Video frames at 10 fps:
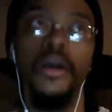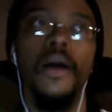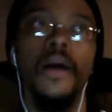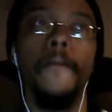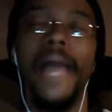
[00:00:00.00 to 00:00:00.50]

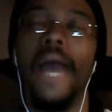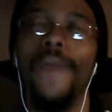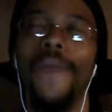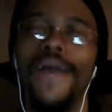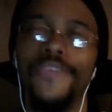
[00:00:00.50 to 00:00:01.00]

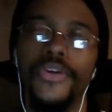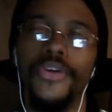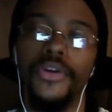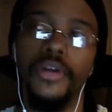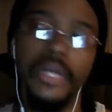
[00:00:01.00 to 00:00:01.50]
However,
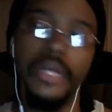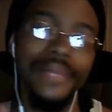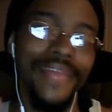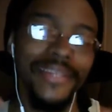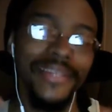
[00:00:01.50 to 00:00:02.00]

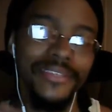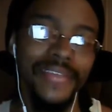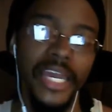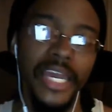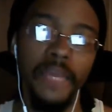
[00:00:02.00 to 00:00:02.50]
that
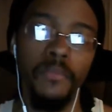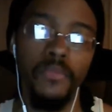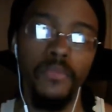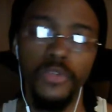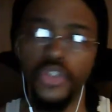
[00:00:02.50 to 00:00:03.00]
same
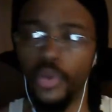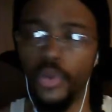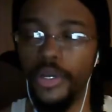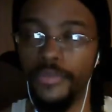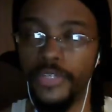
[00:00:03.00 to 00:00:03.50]
sort
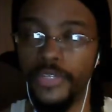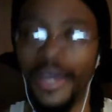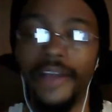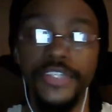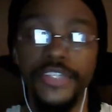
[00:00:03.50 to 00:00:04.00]
of
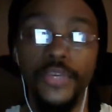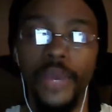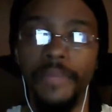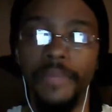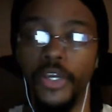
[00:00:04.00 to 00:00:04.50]
toxic web that
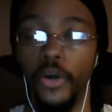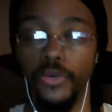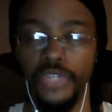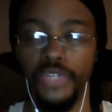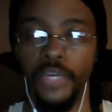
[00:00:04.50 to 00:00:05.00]
goes
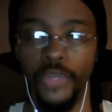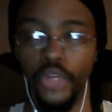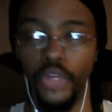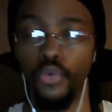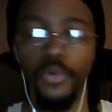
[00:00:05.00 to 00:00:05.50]
in with a
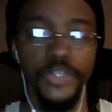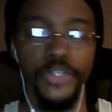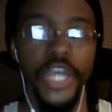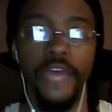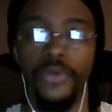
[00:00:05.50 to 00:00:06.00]
group
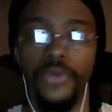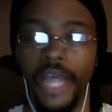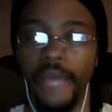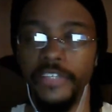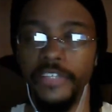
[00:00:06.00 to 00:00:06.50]
channel kind of
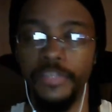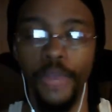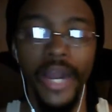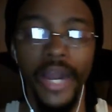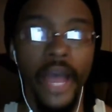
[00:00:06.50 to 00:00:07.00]
spread
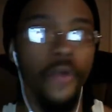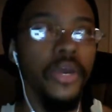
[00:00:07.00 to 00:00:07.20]
out